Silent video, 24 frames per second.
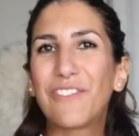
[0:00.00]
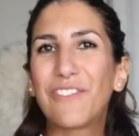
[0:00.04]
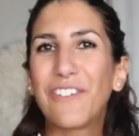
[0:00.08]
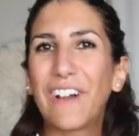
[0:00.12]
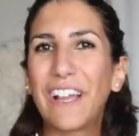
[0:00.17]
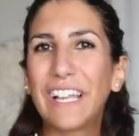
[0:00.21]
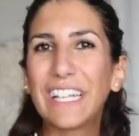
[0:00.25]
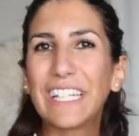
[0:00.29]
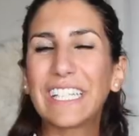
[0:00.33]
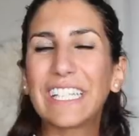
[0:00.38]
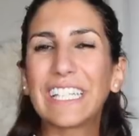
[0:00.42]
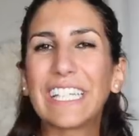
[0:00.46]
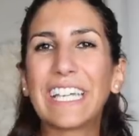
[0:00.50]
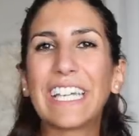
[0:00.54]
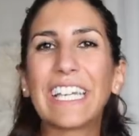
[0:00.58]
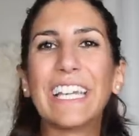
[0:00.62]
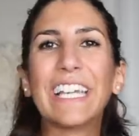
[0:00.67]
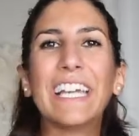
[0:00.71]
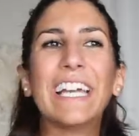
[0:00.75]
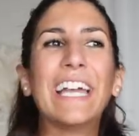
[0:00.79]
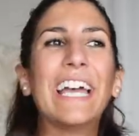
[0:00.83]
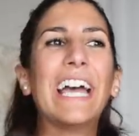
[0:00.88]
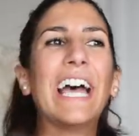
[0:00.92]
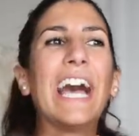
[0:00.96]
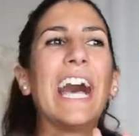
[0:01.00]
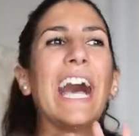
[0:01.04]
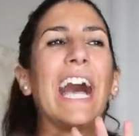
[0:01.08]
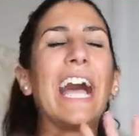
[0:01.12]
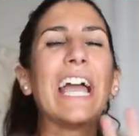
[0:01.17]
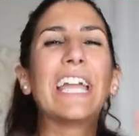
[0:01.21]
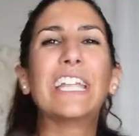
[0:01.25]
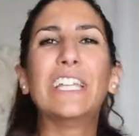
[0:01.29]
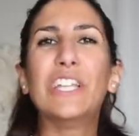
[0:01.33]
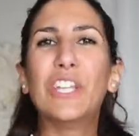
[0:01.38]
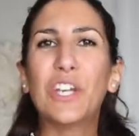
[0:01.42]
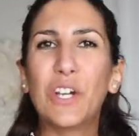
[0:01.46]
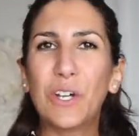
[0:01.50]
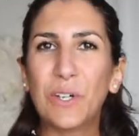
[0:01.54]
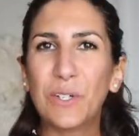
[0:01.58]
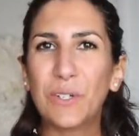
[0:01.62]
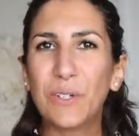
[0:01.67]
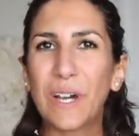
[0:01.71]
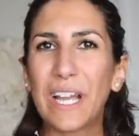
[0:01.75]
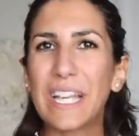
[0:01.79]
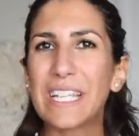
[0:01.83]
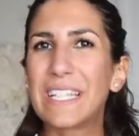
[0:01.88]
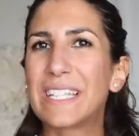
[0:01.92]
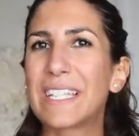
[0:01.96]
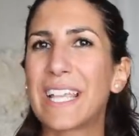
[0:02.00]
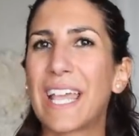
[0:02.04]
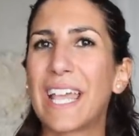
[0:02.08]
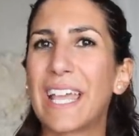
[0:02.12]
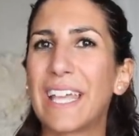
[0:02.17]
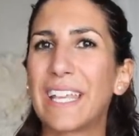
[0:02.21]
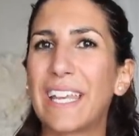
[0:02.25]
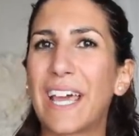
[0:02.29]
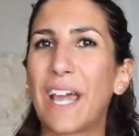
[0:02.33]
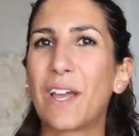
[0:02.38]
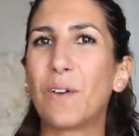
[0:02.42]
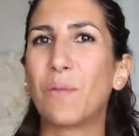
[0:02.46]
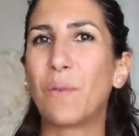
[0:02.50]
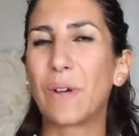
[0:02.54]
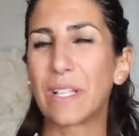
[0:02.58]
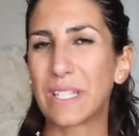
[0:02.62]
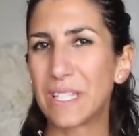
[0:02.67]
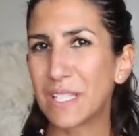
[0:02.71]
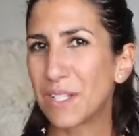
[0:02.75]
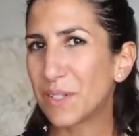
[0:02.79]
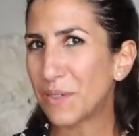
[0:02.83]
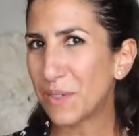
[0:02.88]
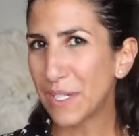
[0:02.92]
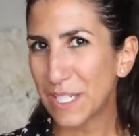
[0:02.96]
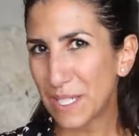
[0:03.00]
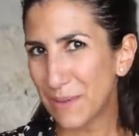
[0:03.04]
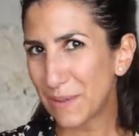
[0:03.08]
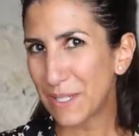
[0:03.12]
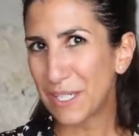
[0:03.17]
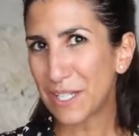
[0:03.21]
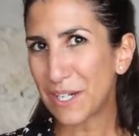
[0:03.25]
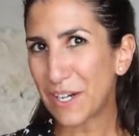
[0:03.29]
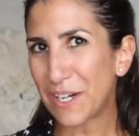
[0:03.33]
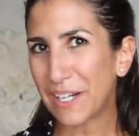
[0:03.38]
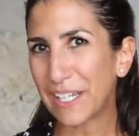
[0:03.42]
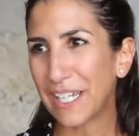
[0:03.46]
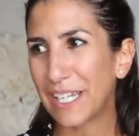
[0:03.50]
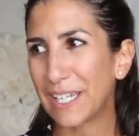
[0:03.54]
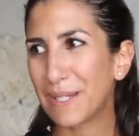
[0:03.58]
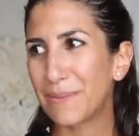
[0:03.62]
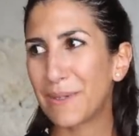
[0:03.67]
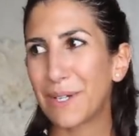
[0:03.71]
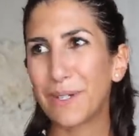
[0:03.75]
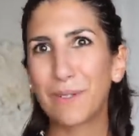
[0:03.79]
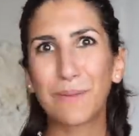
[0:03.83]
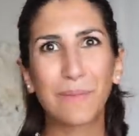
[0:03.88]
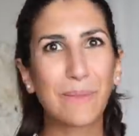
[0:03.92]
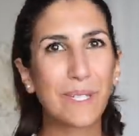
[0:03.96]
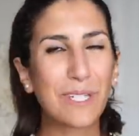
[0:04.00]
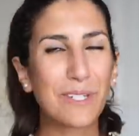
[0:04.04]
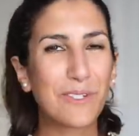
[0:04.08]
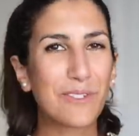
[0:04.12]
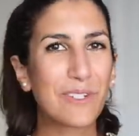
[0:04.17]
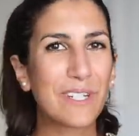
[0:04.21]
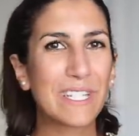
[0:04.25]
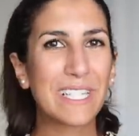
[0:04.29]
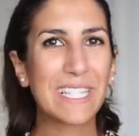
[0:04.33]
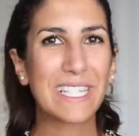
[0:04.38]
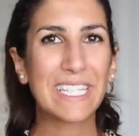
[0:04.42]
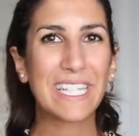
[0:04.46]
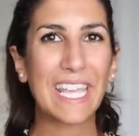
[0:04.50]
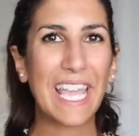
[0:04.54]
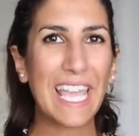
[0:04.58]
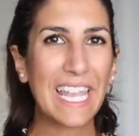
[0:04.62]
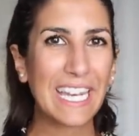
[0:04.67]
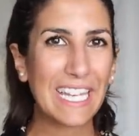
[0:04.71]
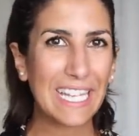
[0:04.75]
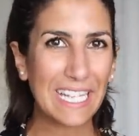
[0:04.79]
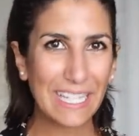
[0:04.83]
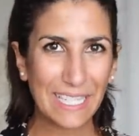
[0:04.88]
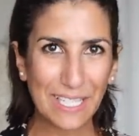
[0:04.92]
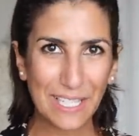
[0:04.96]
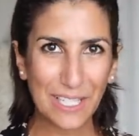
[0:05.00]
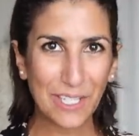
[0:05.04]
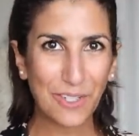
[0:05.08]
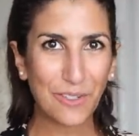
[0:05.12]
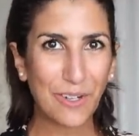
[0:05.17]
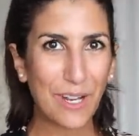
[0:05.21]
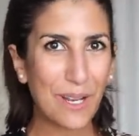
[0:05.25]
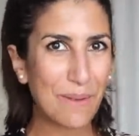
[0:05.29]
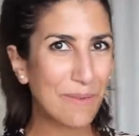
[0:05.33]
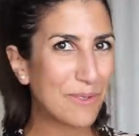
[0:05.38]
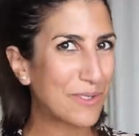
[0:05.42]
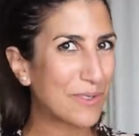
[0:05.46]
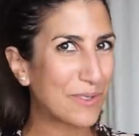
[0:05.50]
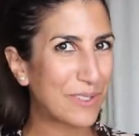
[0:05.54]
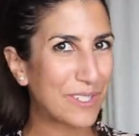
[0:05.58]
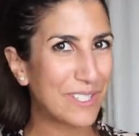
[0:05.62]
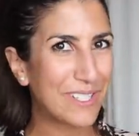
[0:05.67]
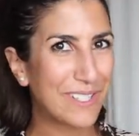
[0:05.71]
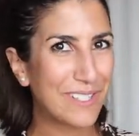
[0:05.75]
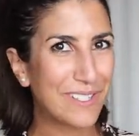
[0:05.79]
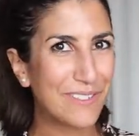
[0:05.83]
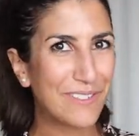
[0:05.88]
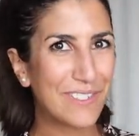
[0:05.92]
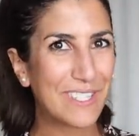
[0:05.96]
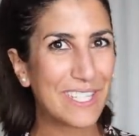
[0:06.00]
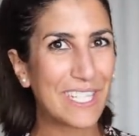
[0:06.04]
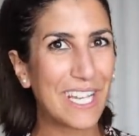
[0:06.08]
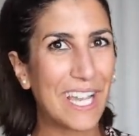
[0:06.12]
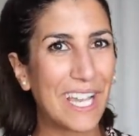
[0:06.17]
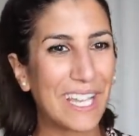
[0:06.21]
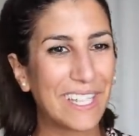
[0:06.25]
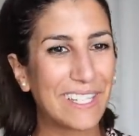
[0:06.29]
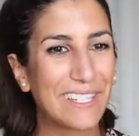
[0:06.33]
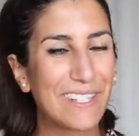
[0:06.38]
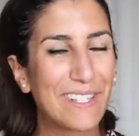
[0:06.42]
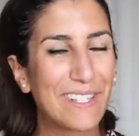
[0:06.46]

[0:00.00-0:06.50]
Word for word: Finally, I know I said I wasn't going to be talking about Pinterest and Instagram sources of style